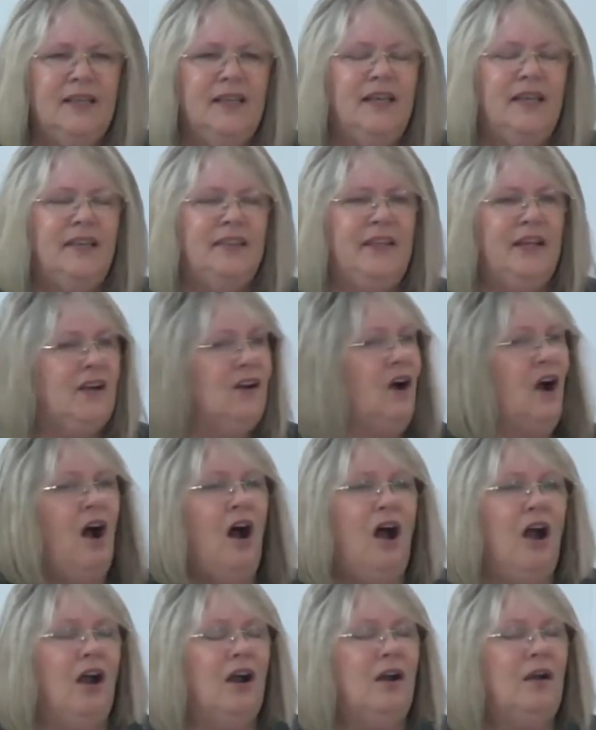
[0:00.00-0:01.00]
there
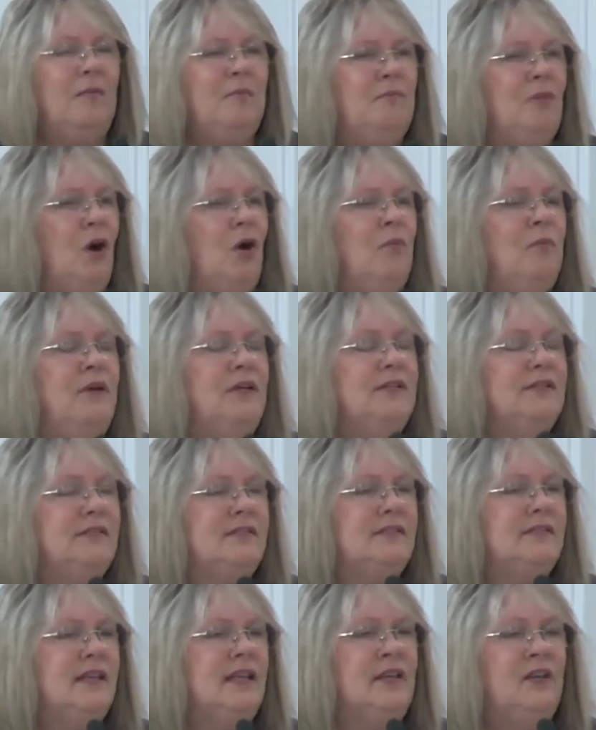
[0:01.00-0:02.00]
are
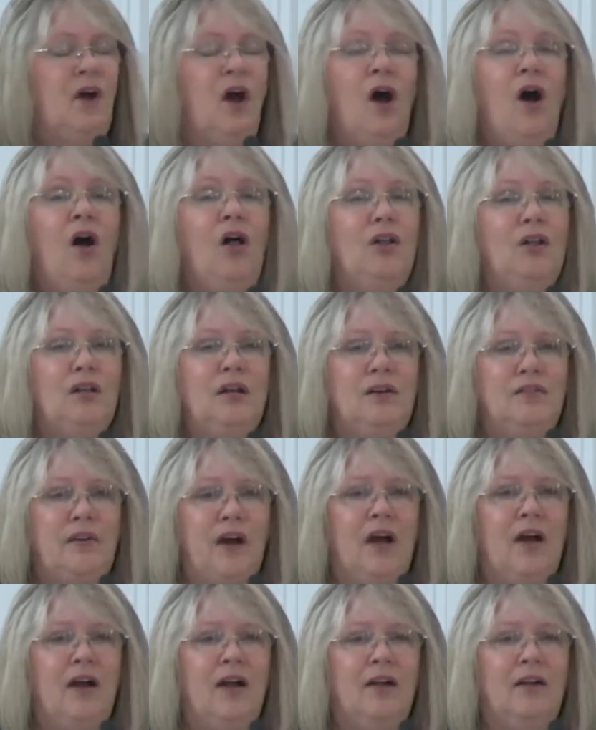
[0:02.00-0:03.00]
moments in all of
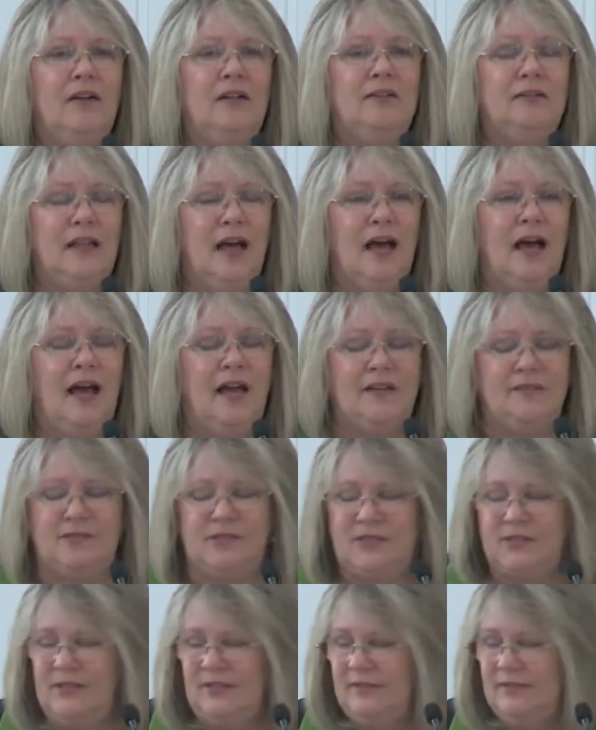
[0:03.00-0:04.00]
our
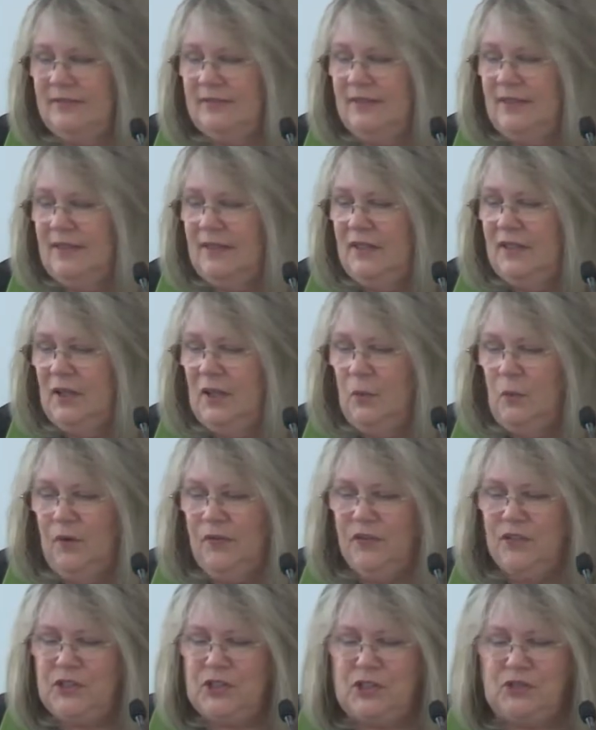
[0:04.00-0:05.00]
lives when
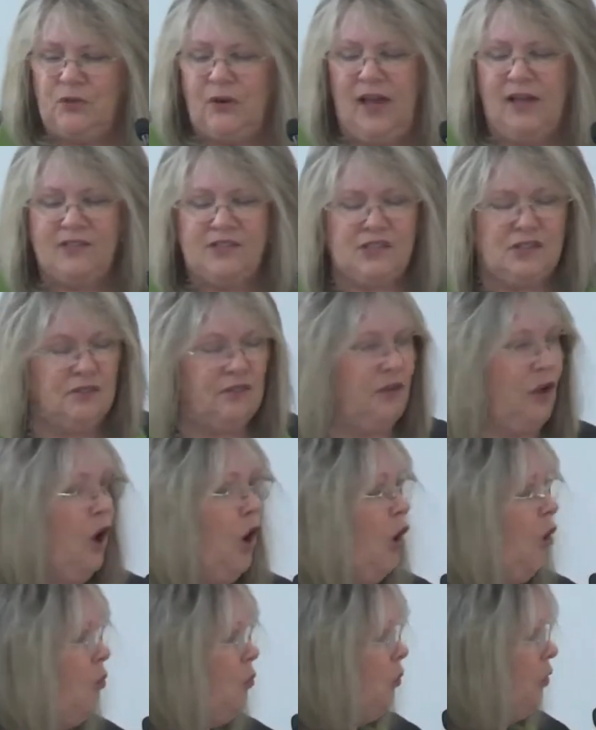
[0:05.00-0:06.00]
the stress of
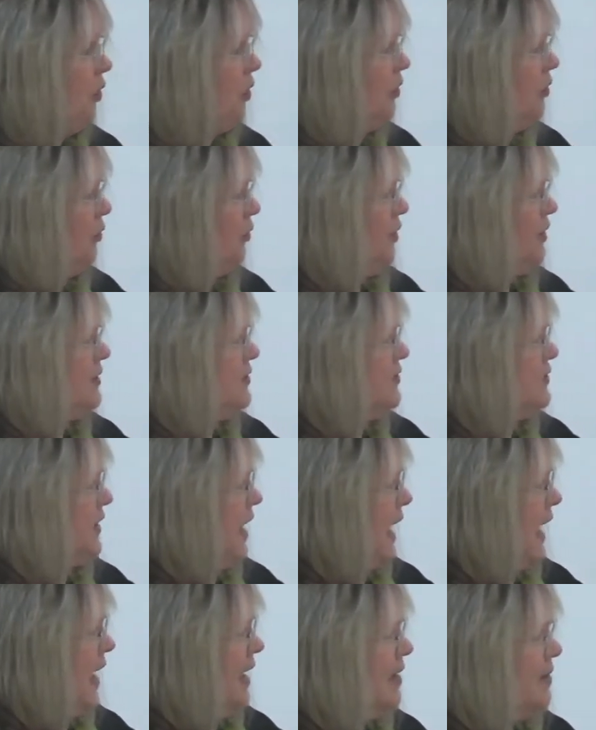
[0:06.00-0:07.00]
homework or
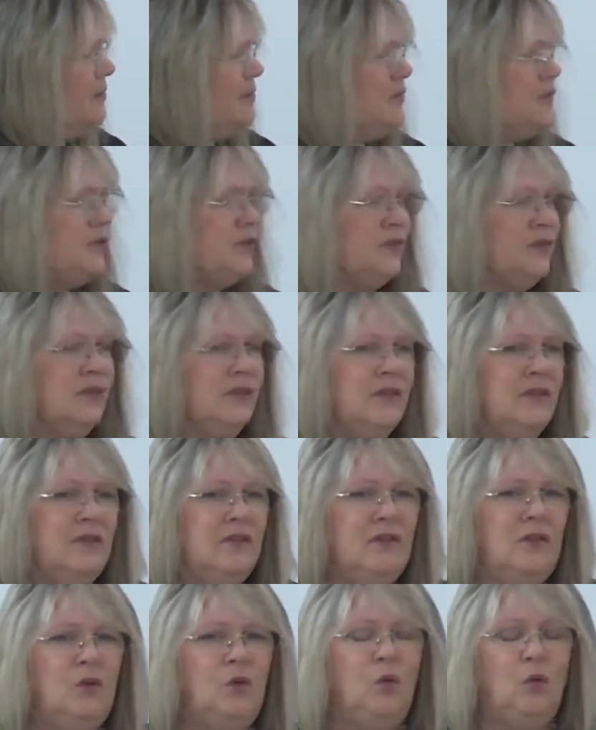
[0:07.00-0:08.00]
exams
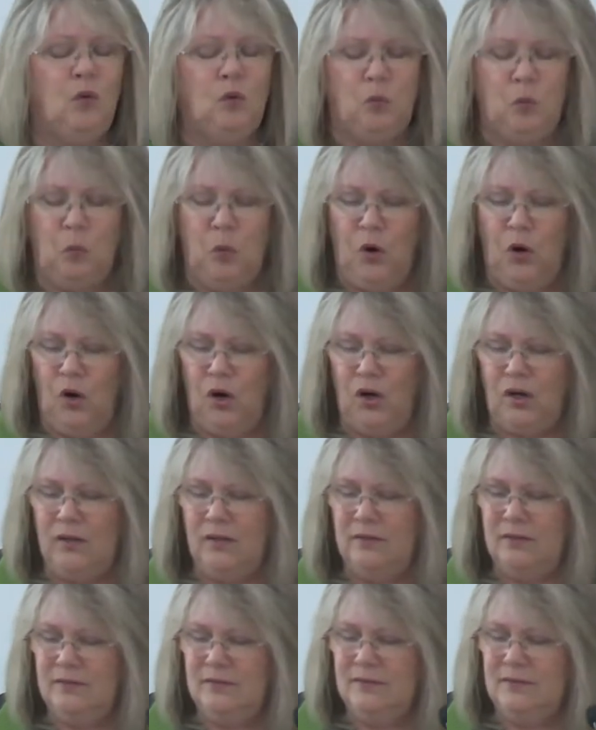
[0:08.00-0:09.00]
or work,
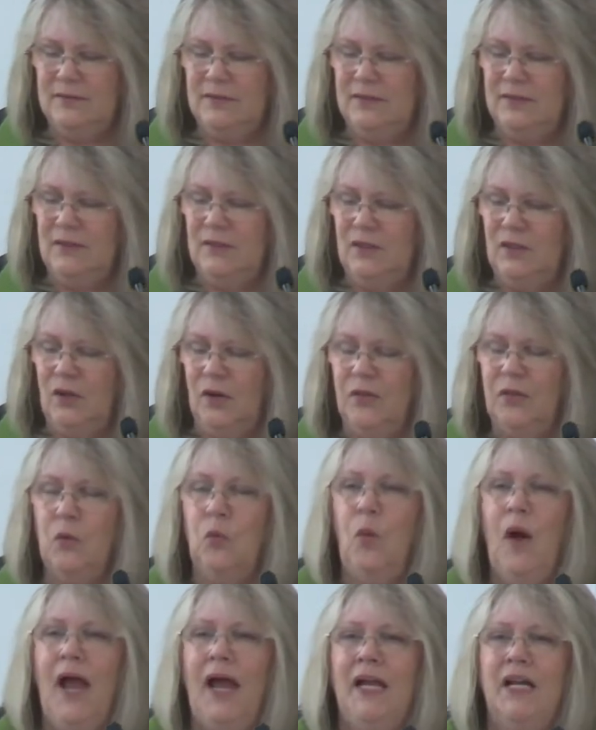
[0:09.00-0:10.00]
the
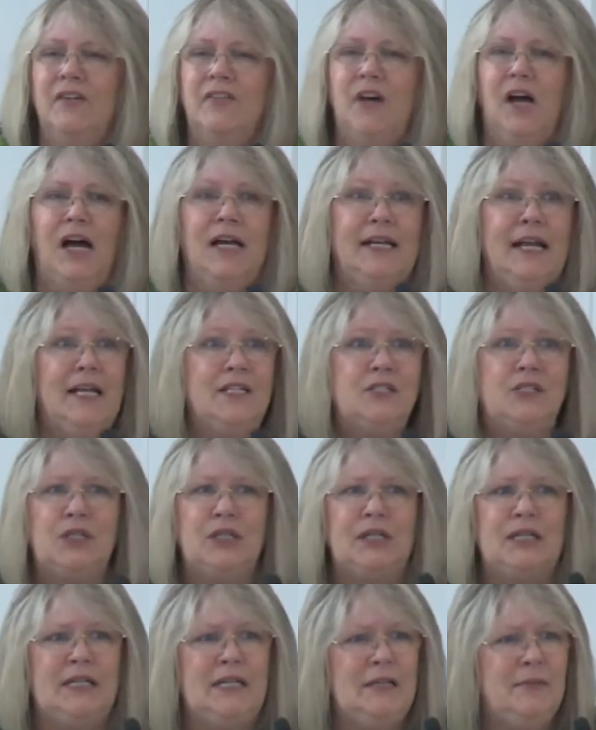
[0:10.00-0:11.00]
weight of
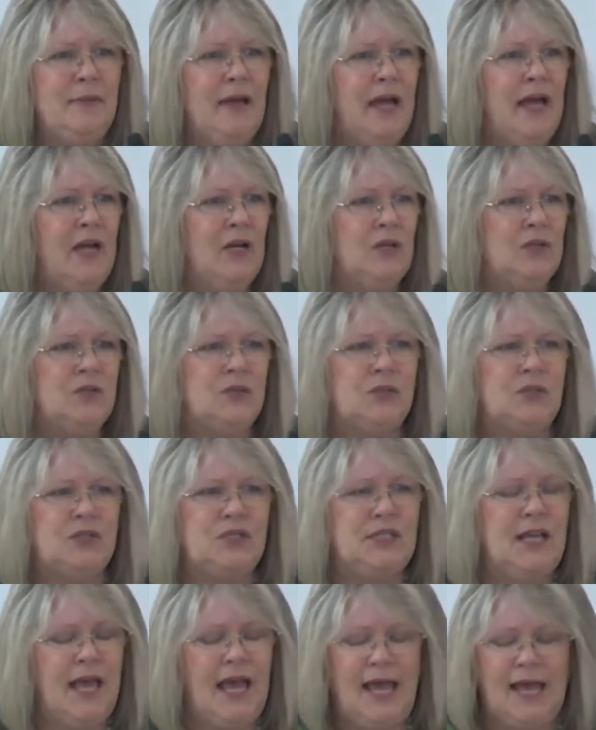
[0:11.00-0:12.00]
unanswered emails or
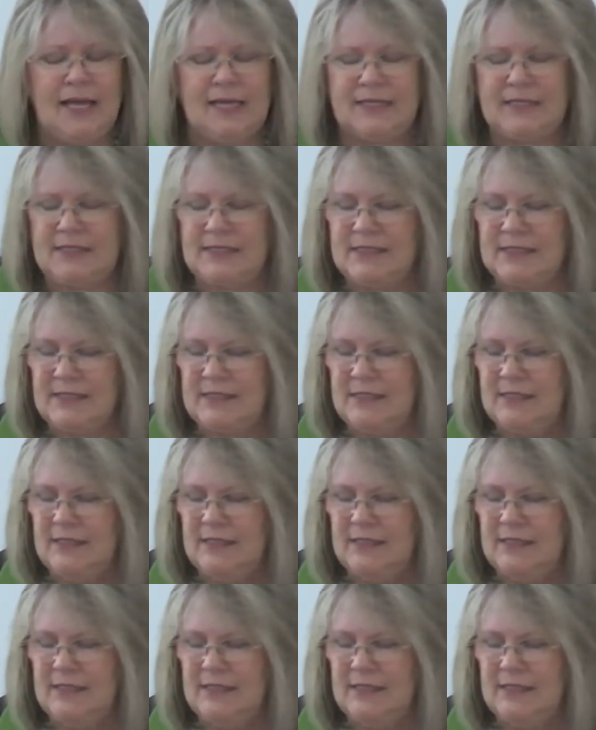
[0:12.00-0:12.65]
texts,